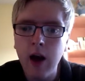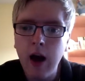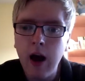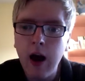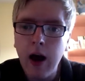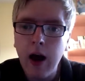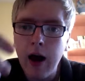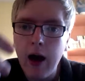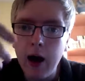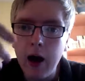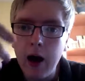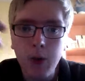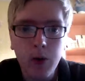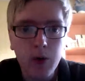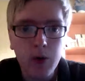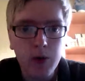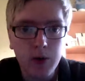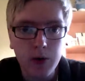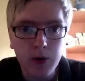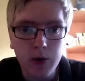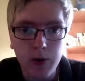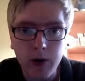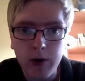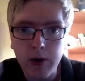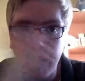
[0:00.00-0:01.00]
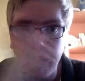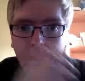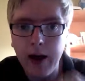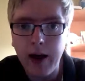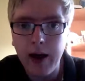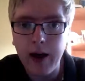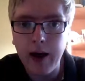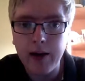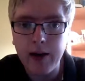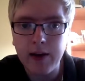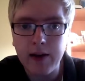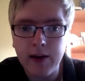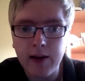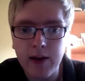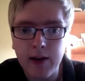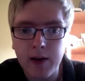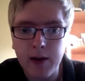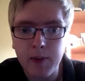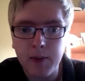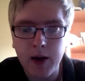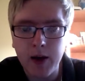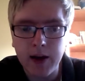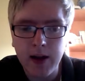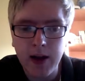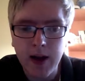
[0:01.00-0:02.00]
I will do. And
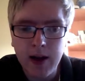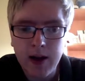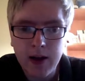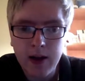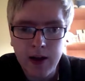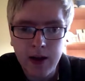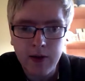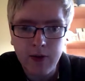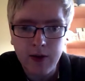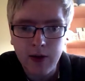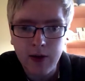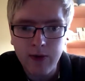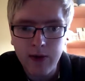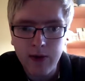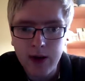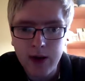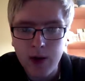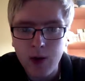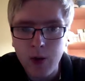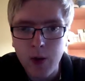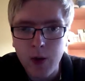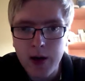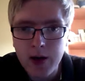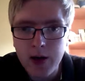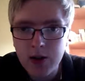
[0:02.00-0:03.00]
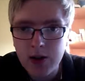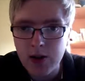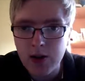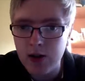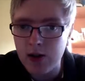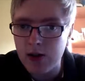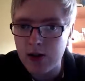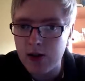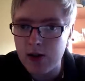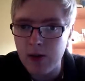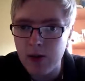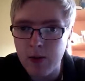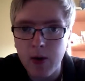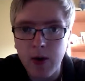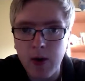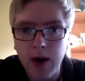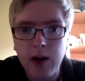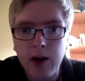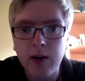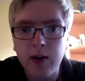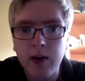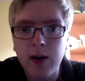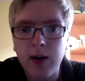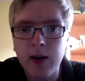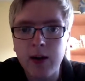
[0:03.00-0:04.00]
again, if you have any questions about
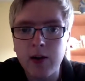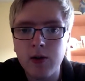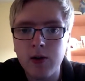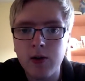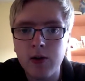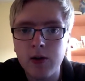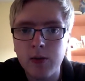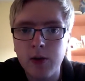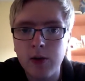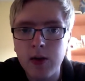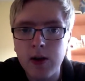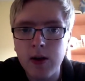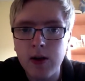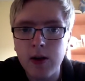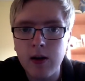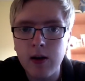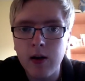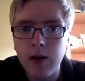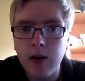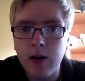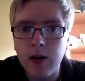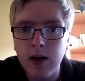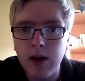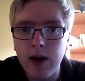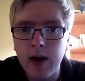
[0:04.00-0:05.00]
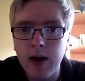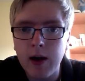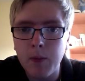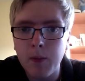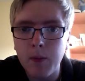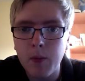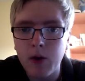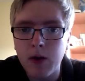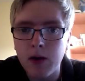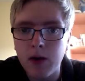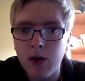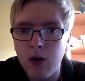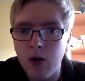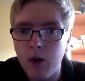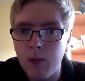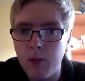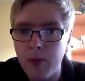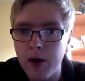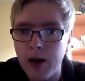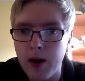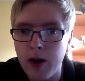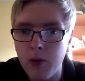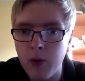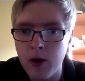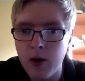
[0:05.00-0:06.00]
anything I talk about here, want to
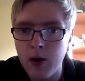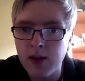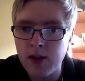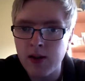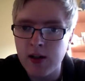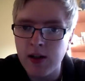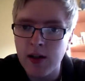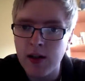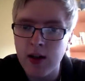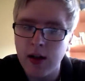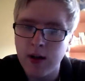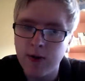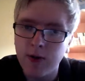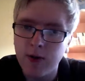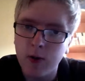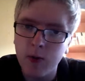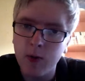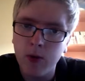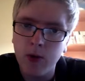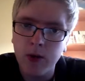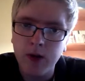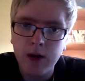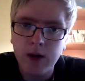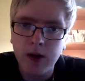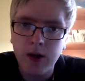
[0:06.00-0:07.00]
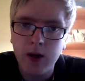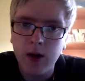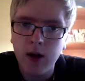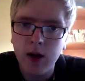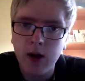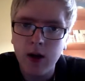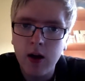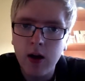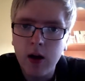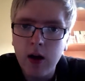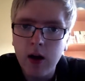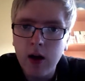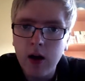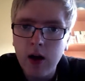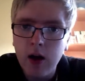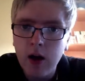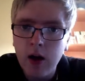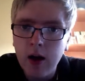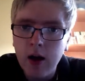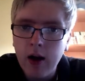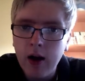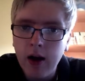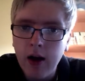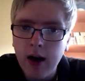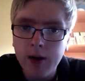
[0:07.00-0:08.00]
combat what I say, if you want to,
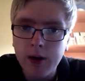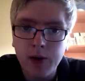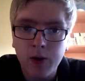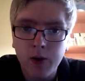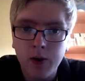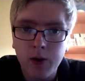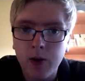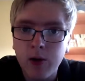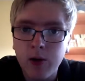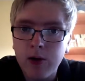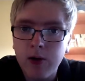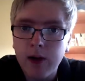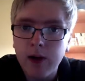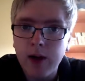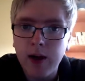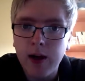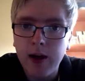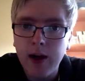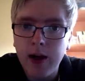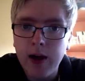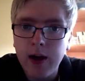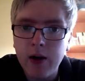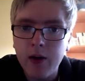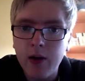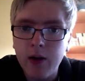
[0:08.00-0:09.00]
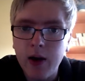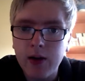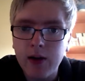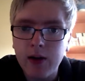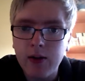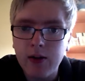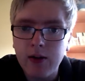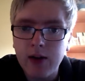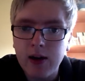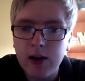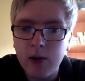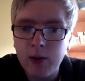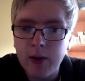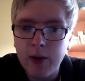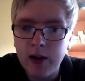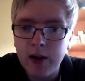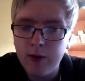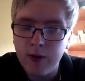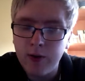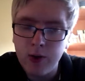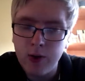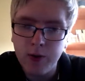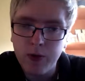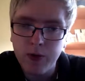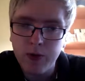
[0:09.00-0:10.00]
I don't know, interact in any way,
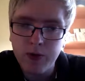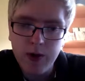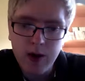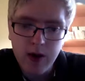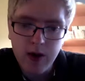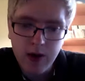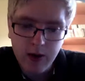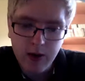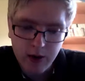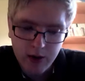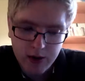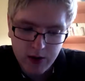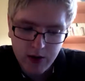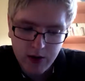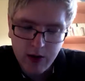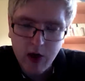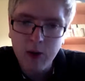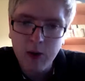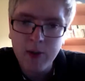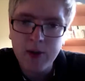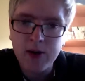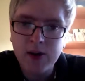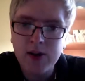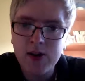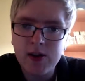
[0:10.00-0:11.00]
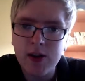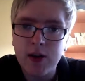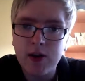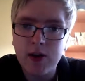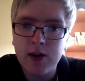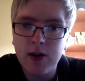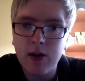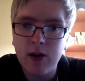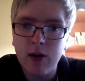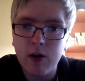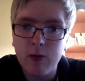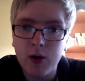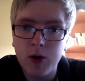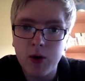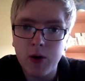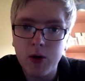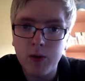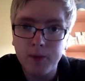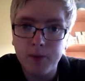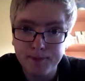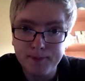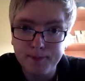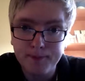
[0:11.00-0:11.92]
feel free, there is a comment section down below.